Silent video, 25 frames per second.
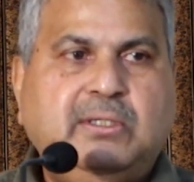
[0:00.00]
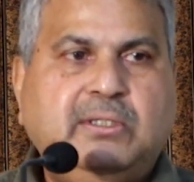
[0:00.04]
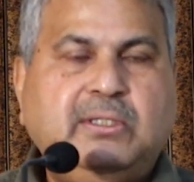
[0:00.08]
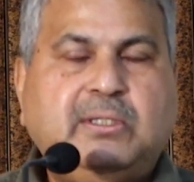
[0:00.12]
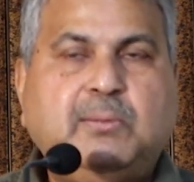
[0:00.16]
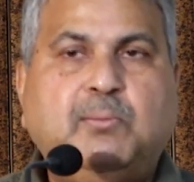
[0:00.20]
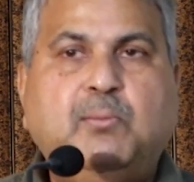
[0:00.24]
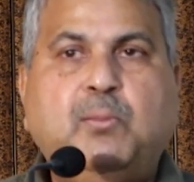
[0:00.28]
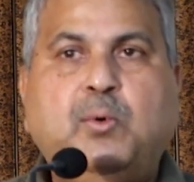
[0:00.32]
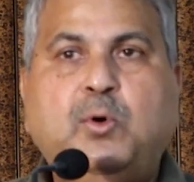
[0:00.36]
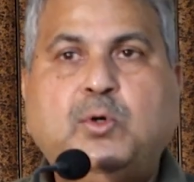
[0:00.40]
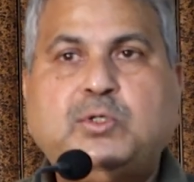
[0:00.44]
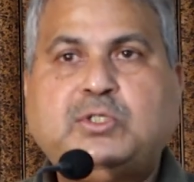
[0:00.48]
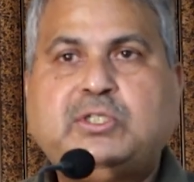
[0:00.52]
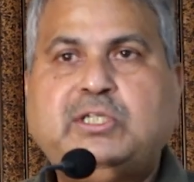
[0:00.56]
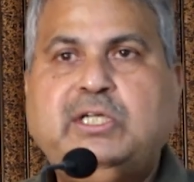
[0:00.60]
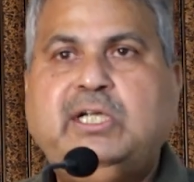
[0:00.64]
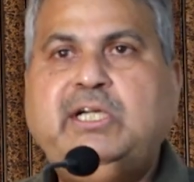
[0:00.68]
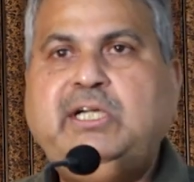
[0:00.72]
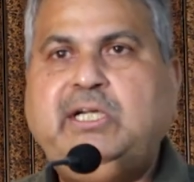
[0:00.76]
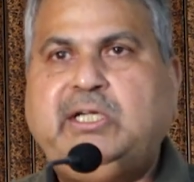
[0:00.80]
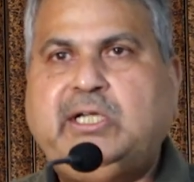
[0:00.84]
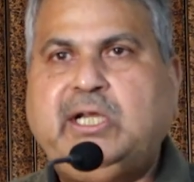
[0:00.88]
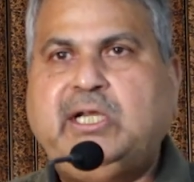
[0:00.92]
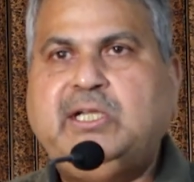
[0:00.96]
the most
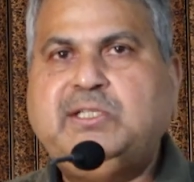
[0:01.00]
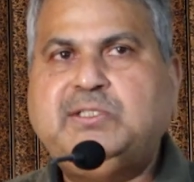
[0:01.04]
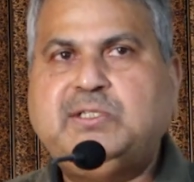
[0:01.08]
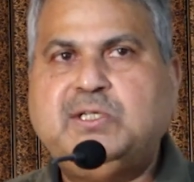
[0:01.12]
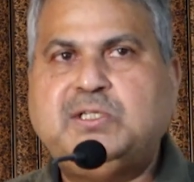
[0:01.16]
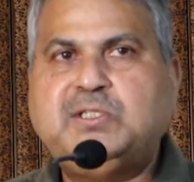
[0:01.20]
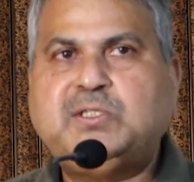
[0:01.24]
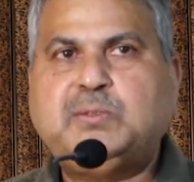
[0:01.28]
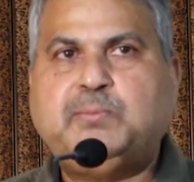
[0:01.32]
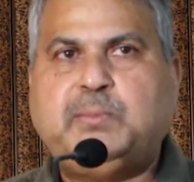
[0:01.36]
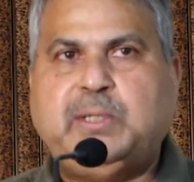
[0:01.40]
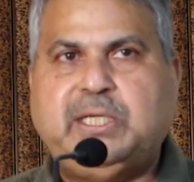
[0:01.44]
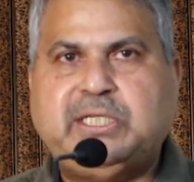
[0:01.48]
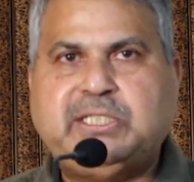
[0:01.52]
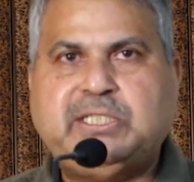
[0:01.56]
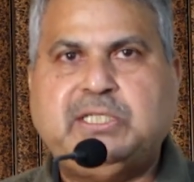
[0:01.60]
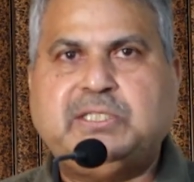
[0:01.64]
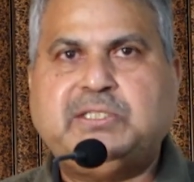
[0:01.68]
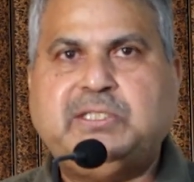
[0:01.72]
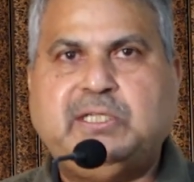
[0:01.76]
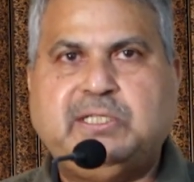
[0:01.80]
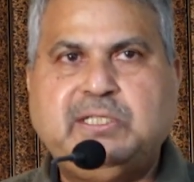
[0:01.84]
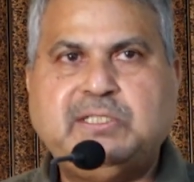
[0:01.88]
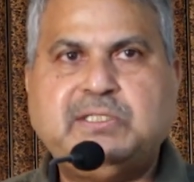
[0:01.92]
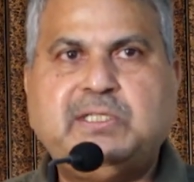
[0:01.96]
intelligent
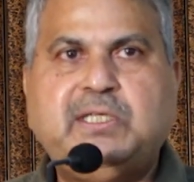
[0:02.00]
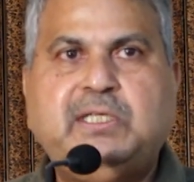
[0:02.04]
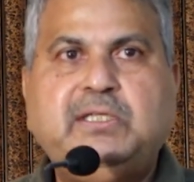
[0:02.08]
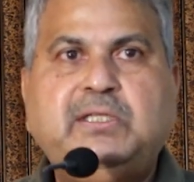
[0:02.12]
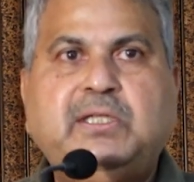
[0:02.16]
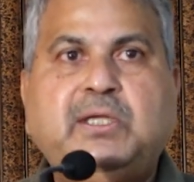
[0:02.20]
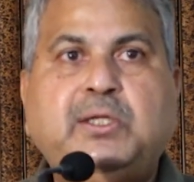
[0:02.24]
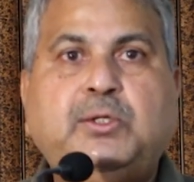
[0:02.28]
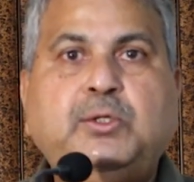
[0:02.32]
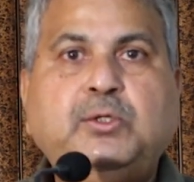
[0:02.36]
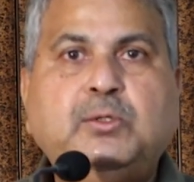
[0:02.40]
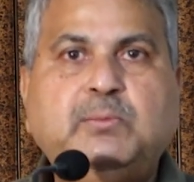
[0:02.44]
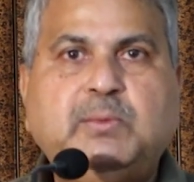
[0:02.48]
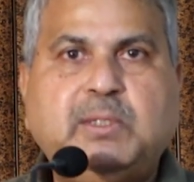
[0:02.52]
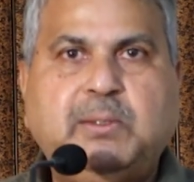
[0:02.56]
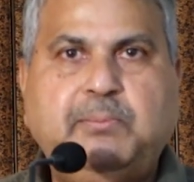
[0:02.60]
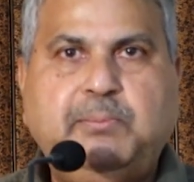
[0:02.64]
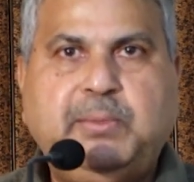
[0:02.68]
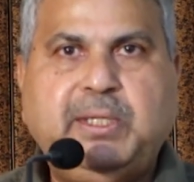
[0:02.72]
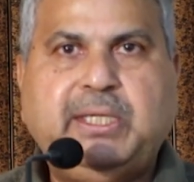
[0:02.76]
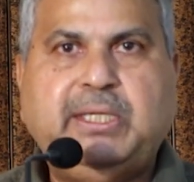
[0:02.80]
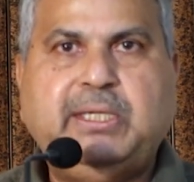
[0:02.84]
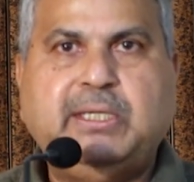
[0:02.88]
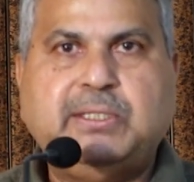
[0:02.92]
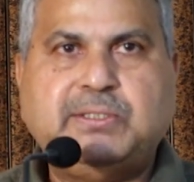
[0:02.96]
species, that is in the human
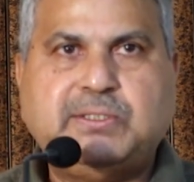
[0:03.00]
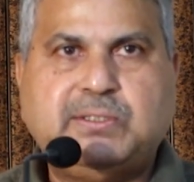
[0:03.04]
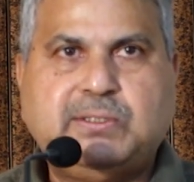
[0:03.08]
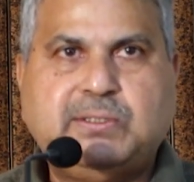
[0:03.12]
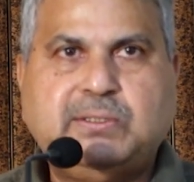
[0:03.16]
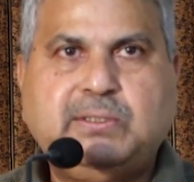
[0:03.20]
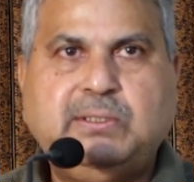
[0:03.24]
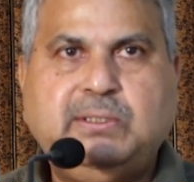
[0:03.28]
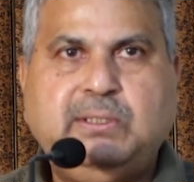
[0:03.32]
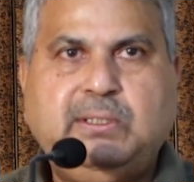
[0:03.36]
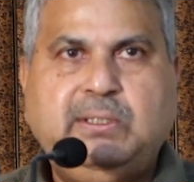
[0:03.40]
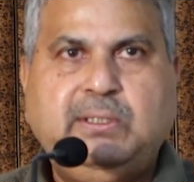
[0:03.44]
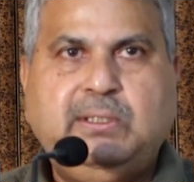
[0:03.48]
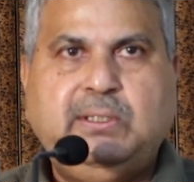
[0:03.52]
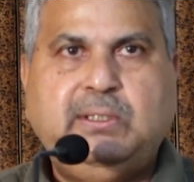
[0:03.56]
beings.